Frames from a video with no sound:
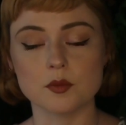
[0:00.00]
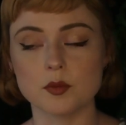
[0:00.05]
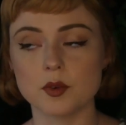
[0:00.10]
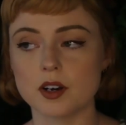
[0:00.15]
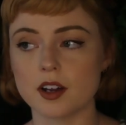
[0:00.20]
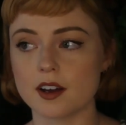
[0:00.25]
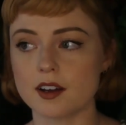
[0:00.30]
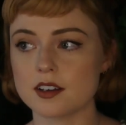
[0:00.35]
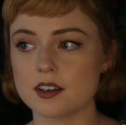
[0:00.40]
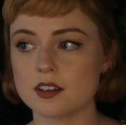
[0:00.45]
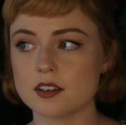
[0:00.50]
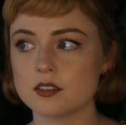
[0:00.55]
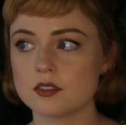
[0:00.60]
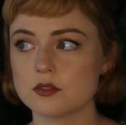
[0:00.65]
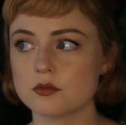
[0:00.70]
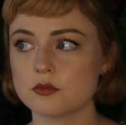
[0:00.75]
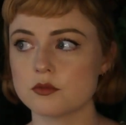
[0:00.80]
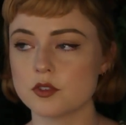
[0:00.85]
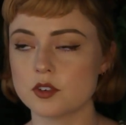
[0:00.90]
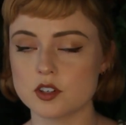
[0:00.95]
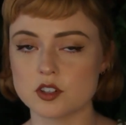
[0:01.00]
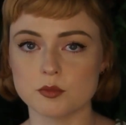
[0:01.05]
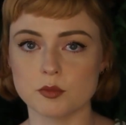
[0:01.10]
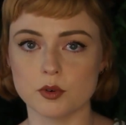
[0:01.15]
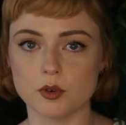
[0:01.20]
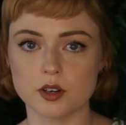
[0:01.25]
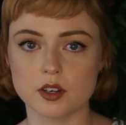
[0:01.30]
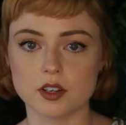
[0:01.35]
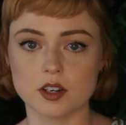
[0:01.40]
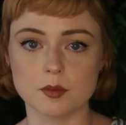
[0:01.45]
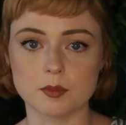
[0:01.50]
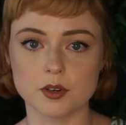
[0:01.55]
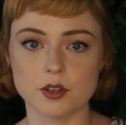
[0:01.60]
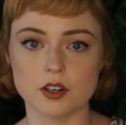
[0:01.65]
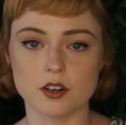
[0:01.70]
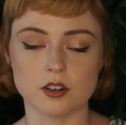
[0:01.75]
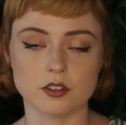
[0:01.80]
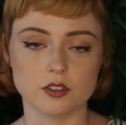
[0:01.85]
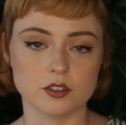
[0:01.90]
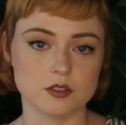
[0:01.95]
when I finish a book and I put
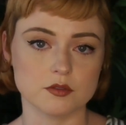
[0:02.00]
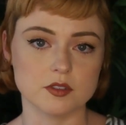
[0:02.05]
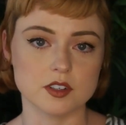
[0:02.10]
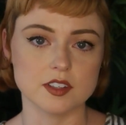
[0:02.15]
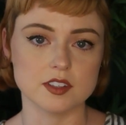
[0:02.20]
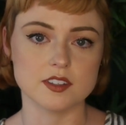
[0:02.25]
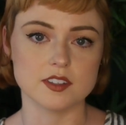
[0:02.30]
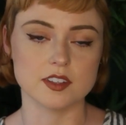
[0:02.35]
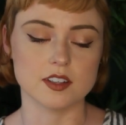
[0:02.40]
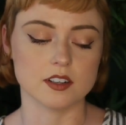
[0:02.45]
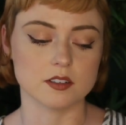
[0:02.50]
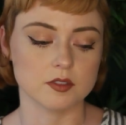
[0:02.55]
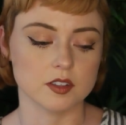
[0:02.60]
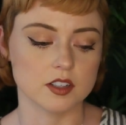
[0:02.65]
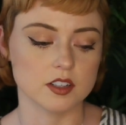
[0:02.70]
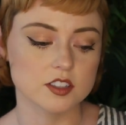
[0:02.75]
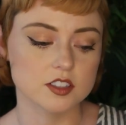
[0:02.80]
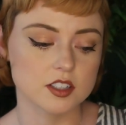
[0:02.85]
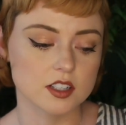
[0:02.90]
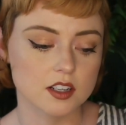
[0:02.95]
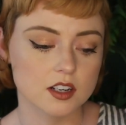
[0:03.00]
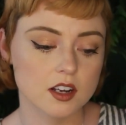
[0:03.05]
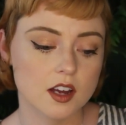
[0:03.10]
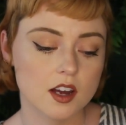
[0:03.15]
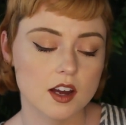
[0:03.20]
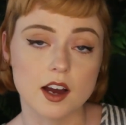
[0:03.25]
it on Goodreads that I finished it,